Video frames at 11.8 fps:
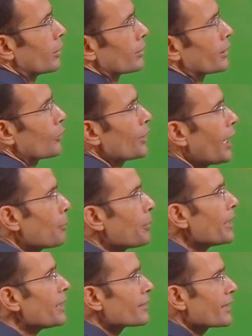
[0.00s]
Now, that
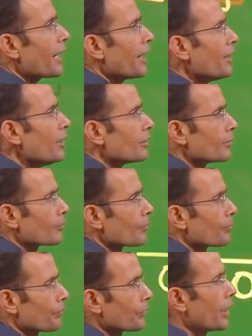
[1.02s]
being said,
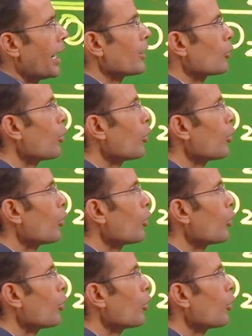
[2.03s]
and